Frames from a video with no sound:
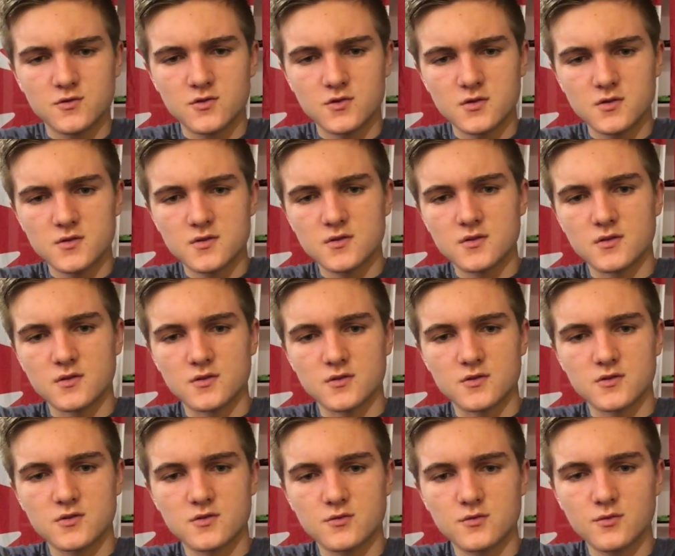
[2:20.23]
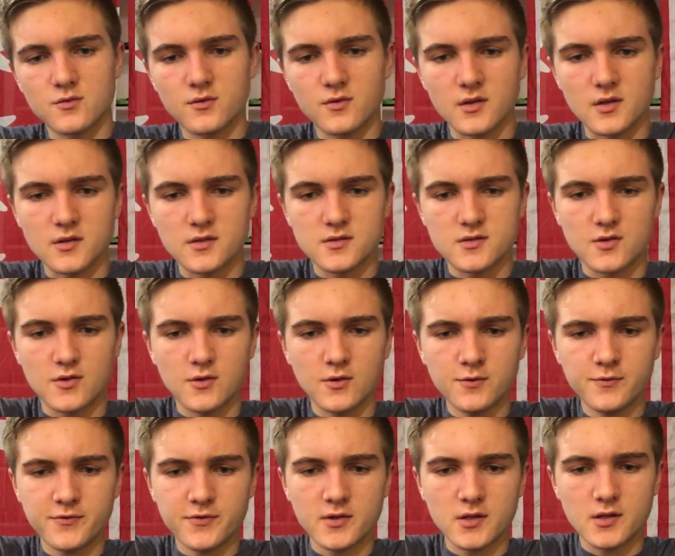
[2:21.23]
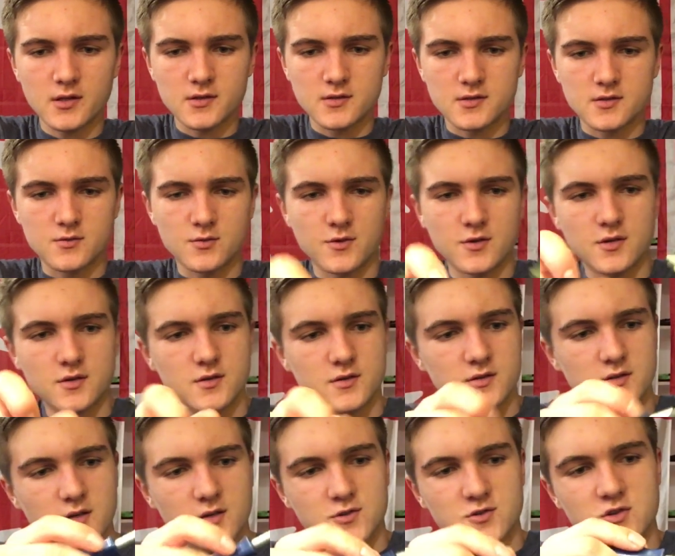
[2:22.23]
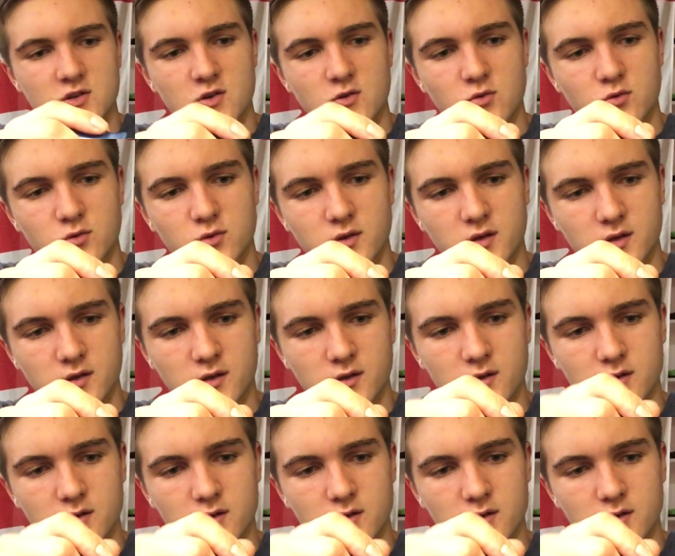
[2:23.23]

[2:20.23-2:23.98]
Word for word: Just unscrew these. Hopefully this is what is actually holding